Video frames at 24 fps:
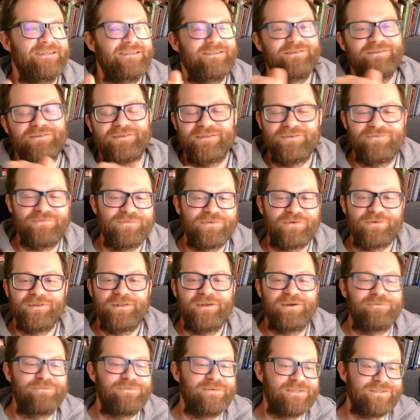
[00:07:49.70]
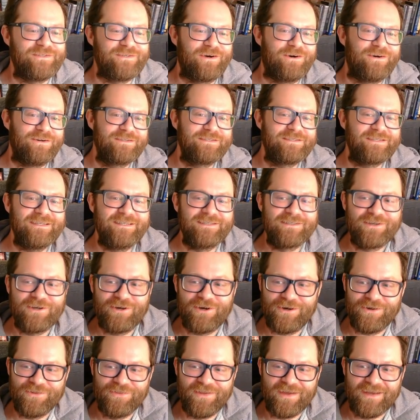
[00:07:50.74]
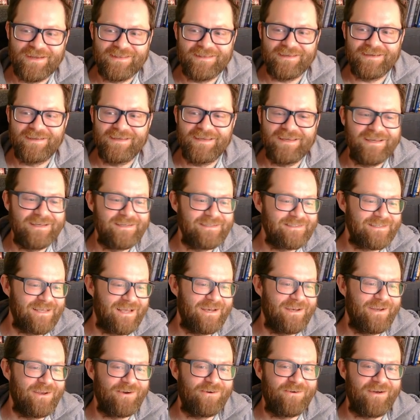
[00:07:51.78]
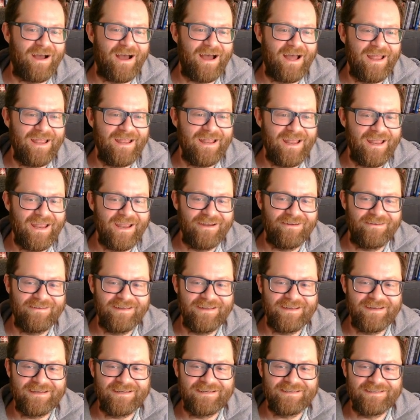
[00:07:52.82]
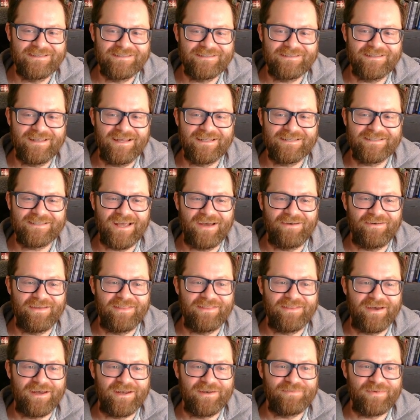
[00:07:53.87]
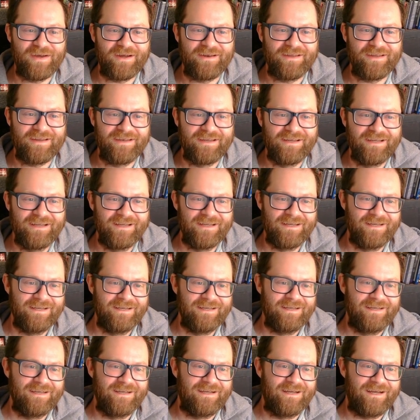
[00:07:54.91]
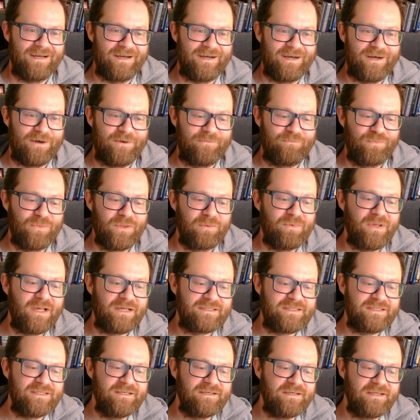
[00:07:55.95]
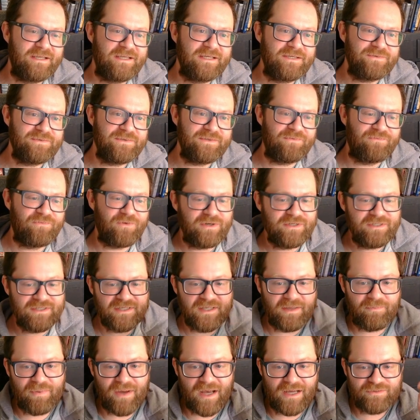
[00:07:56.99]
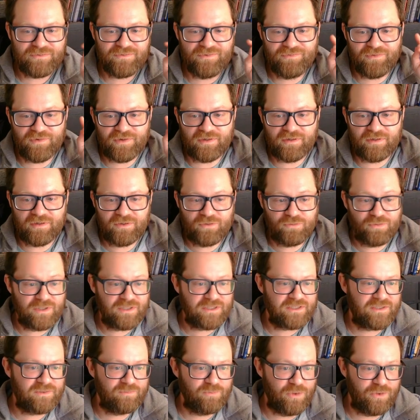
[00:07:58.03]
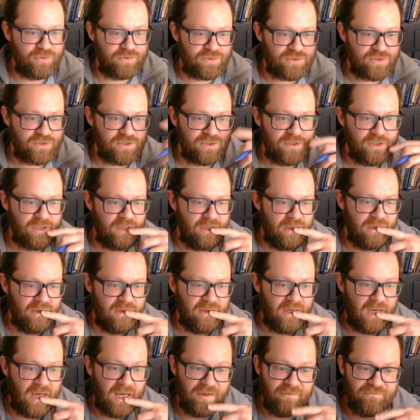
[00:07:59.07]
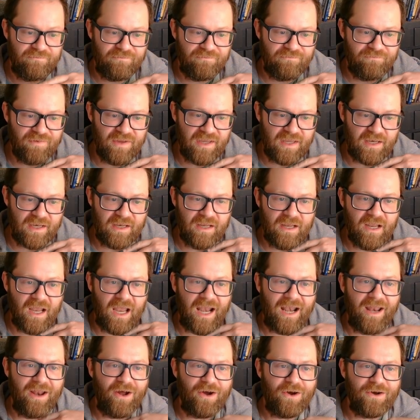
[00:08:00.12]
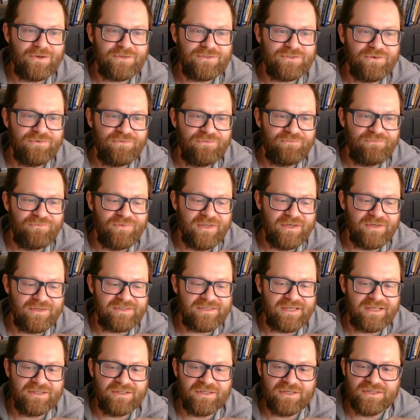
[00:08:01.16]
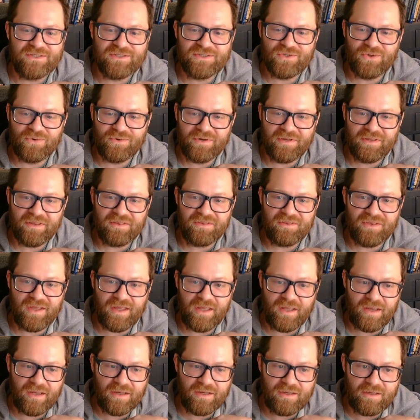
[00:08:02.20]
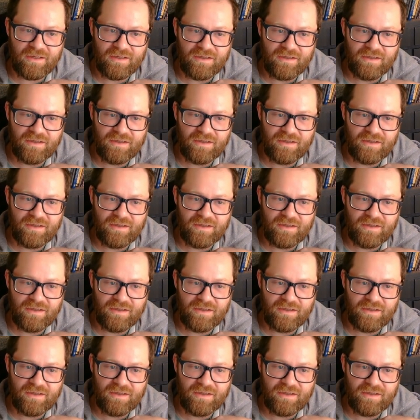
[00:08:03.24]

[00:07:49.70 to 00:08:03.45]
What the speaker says: for their results is called like the kiss and cry area, so that's how I thought about it. But yeah, steal a kiss was the first thing that popped me for quick smooch. And it fit. And it also feels like the sort of thing